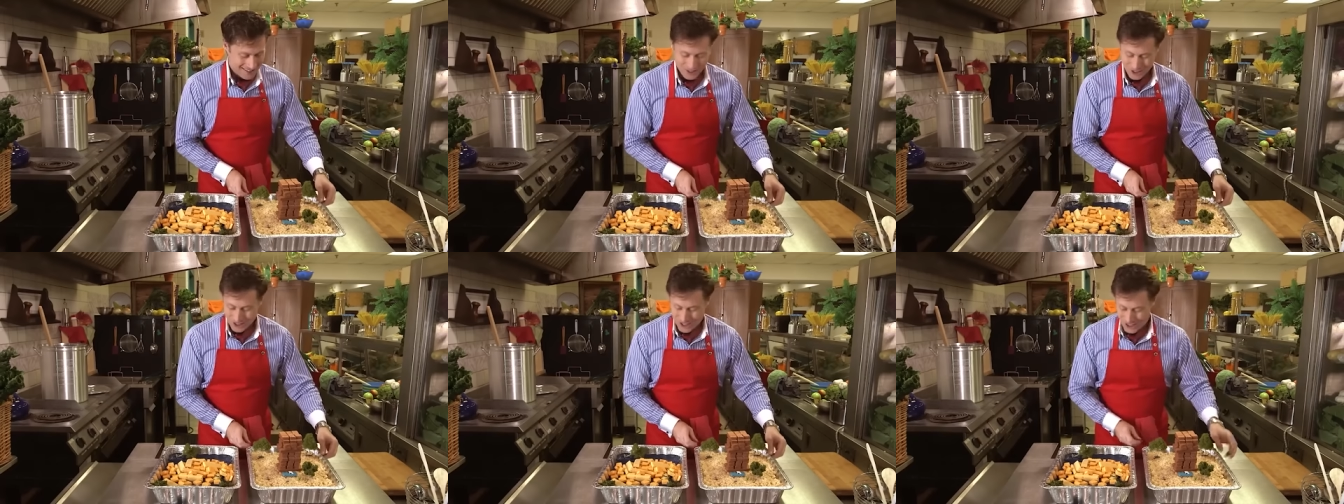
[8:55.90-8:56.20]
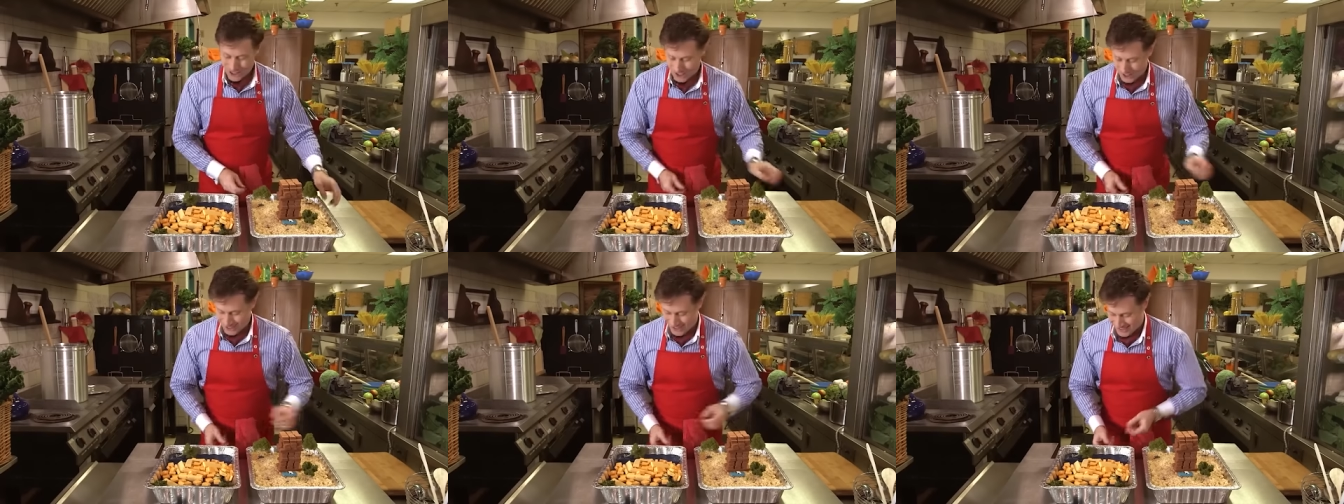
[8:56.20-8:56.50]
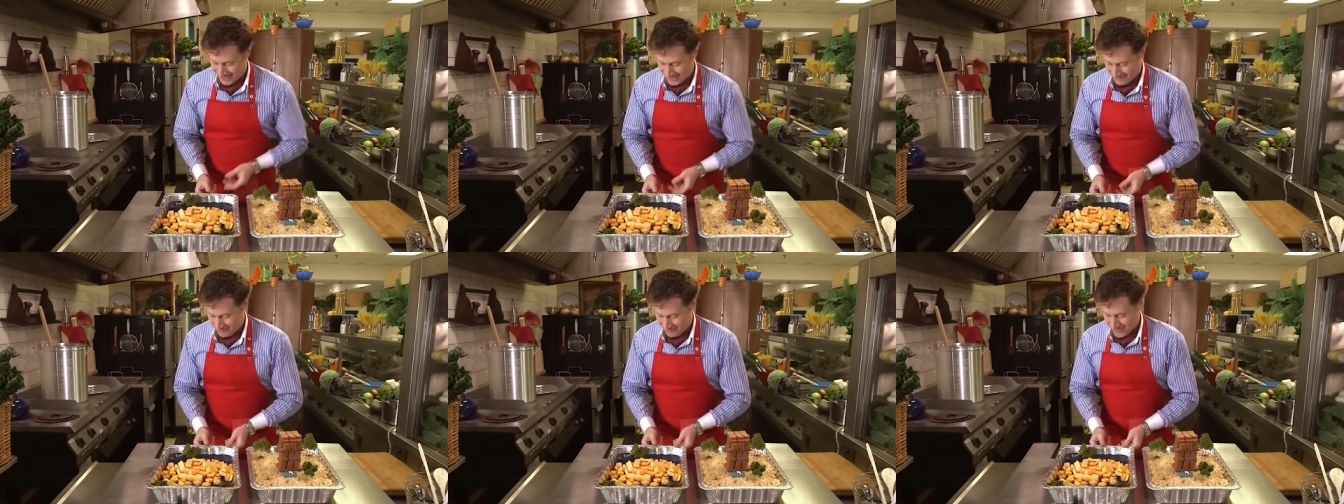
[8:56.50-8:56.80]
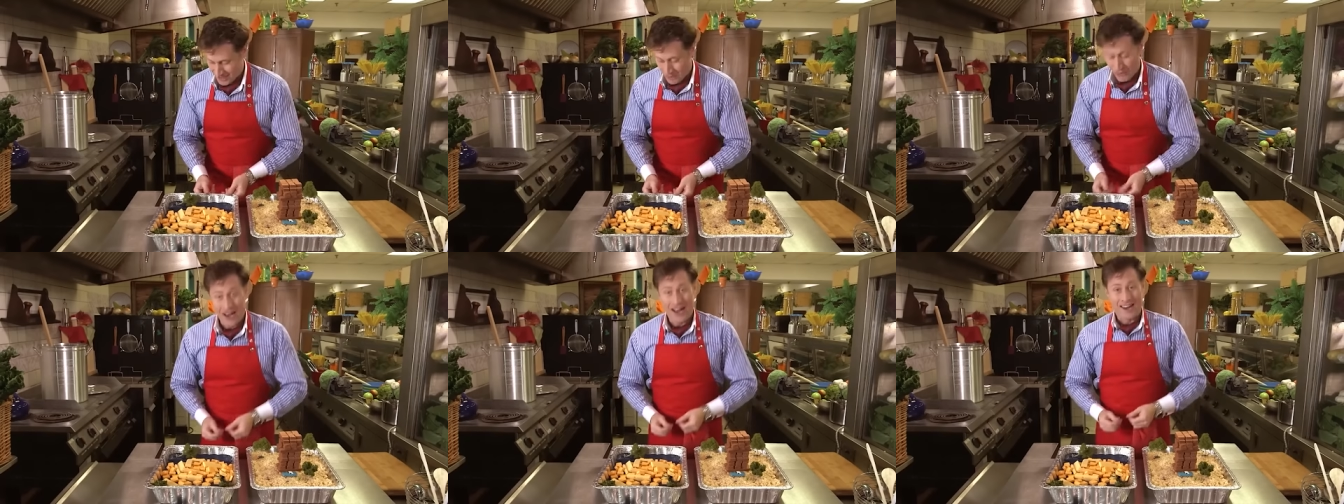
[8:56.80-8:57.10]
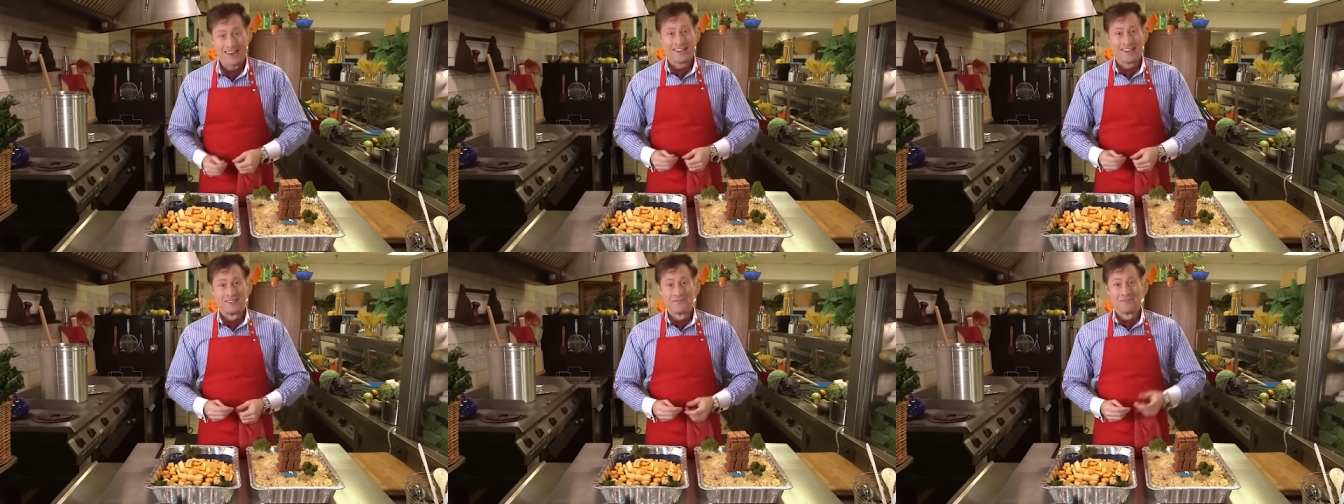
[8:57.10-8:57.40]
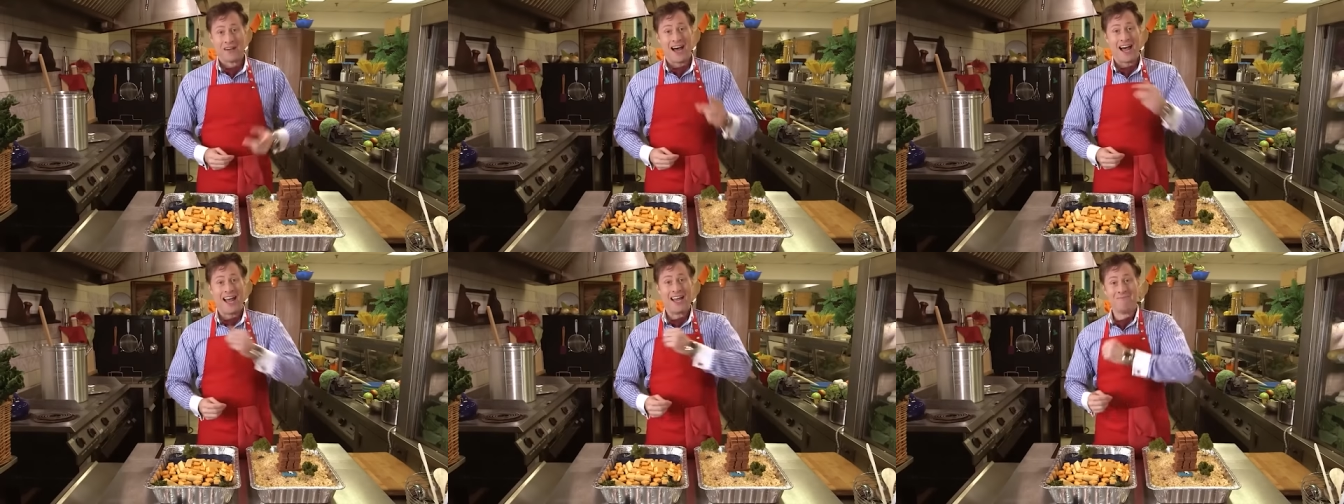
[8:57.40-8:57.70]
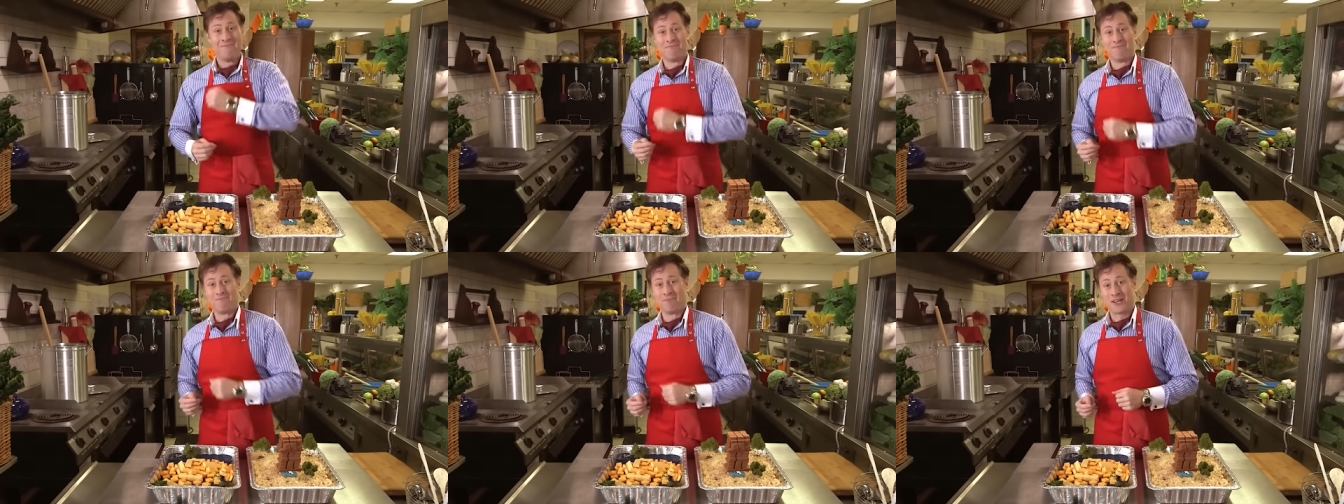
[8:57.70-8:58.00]
Delicious. Well,
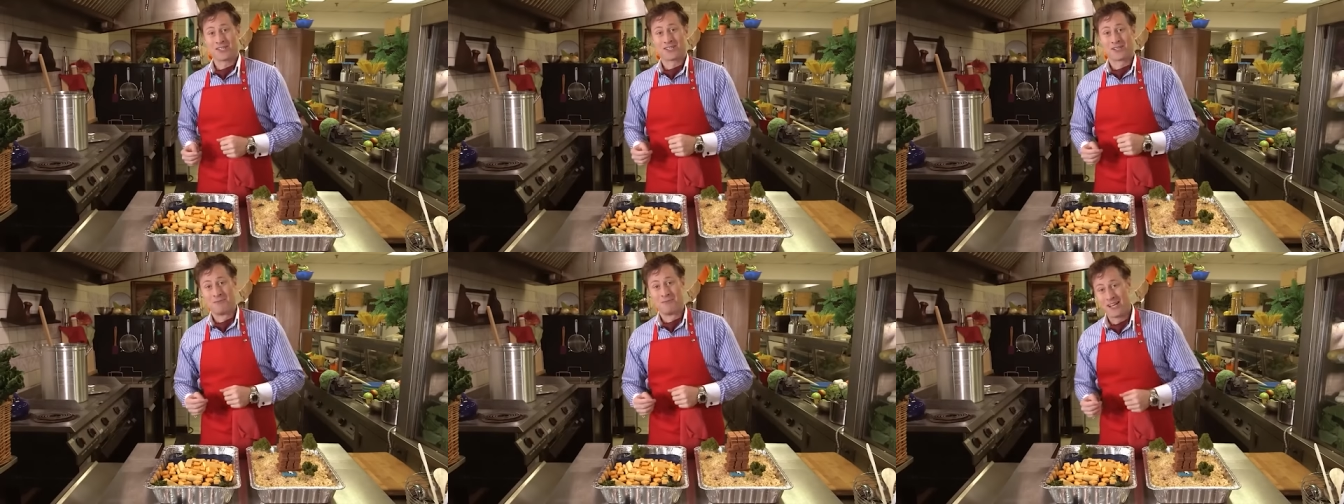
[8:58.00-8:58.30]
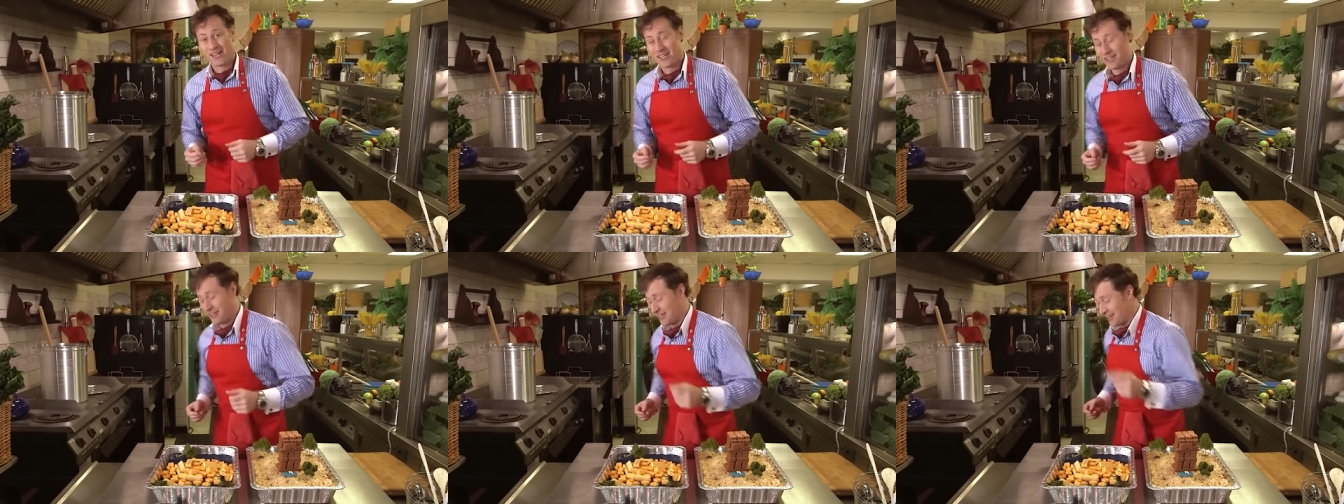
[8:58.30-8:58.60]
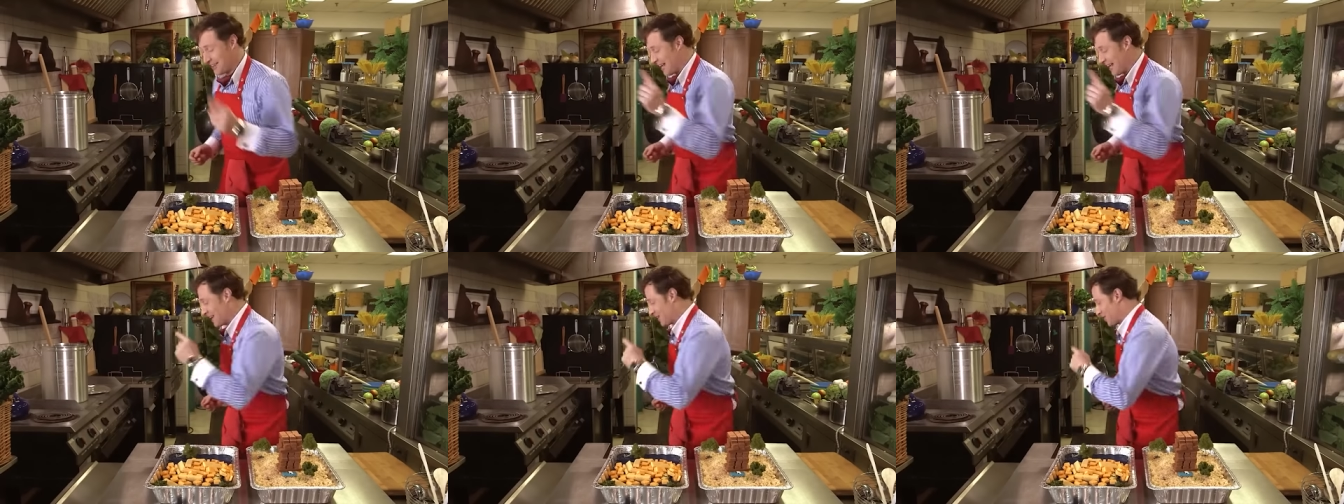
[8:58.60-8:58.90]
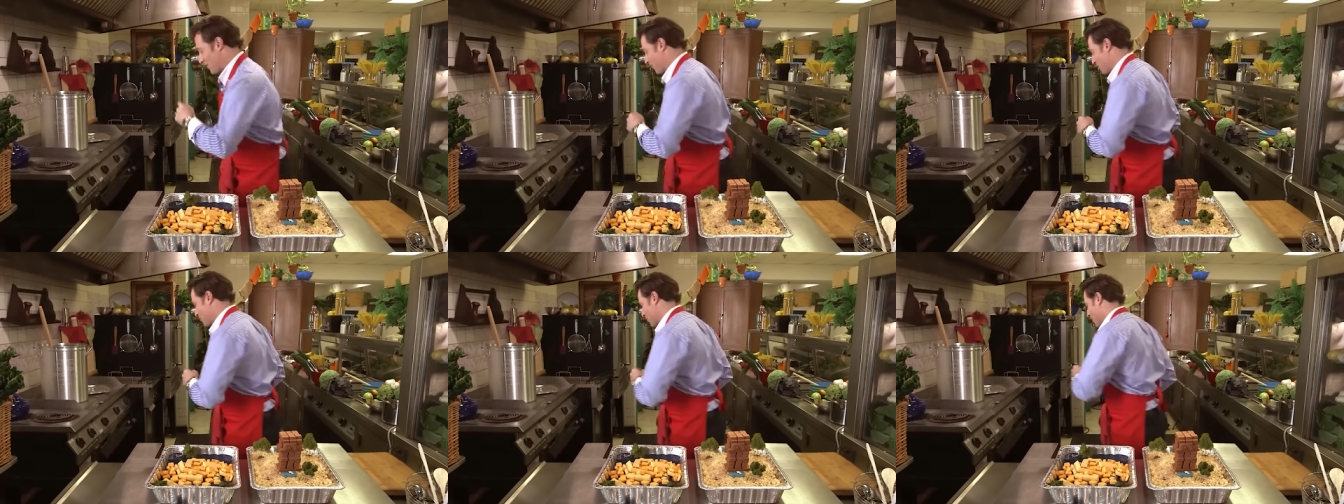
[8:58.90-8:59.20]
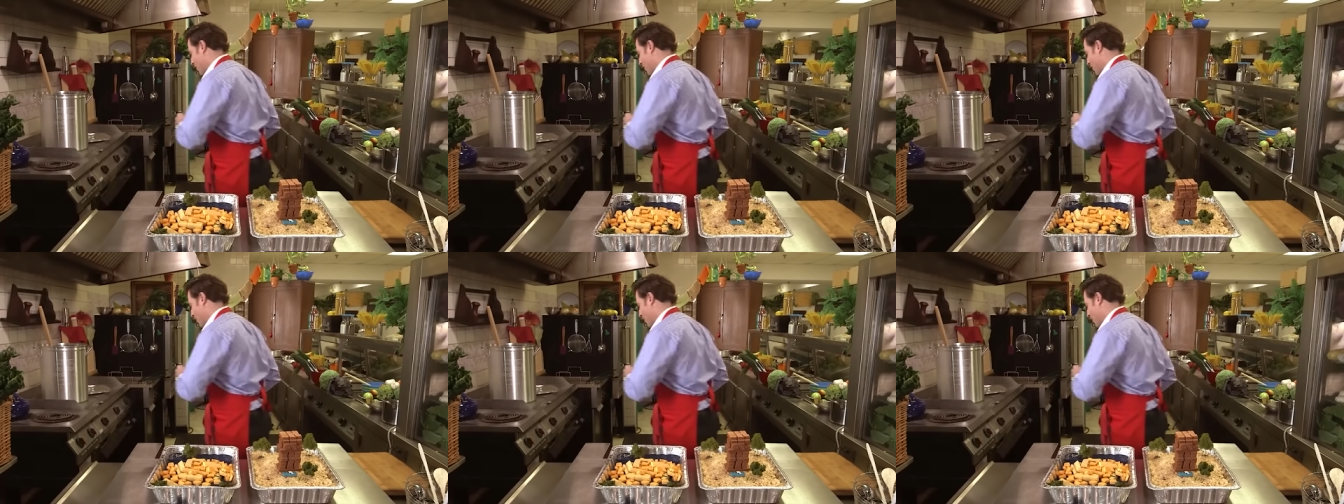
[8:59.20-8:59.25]
I'm Buster Beaker, and thank you for